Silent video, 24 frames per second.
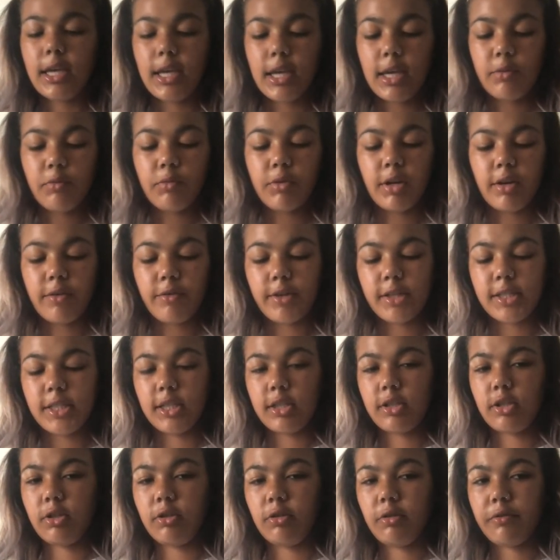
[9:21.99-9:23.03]
And whenever I
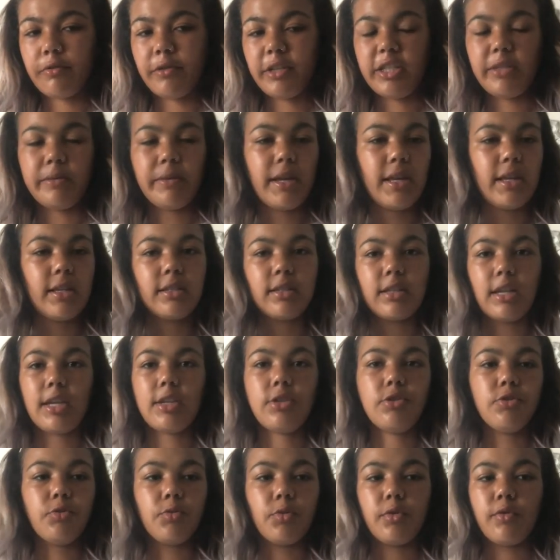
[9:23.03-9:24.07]
need to do a face mask, I
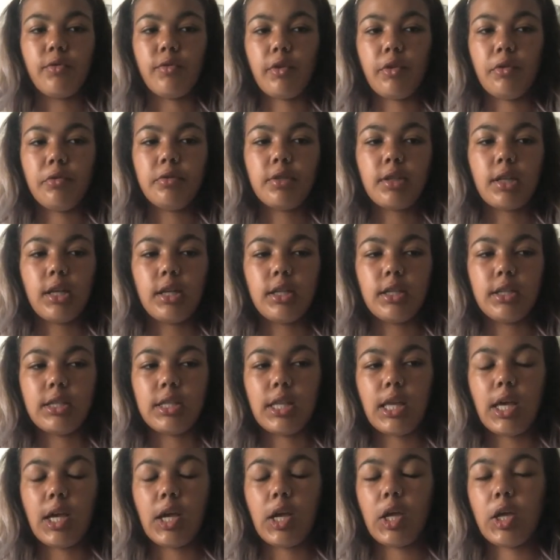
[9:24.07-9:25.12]
use one of those because
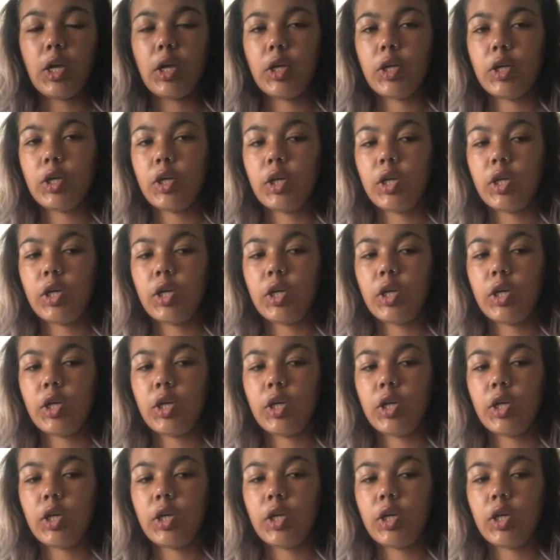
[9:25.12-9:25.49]
they